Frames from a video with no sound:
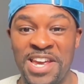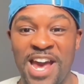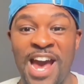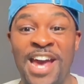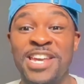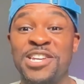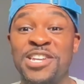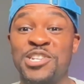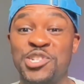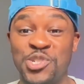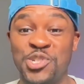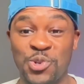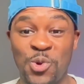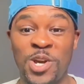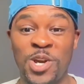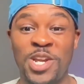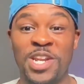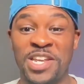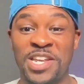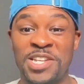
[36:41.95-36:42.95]
I
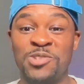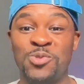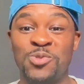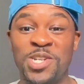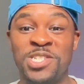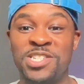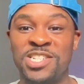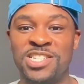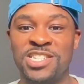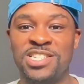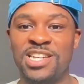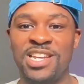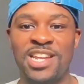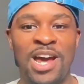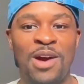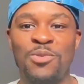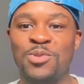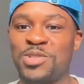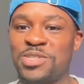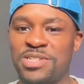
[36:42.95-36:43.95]
enjoyed it. In
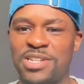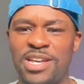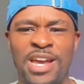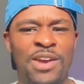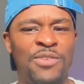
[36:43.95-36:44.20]
2016, I was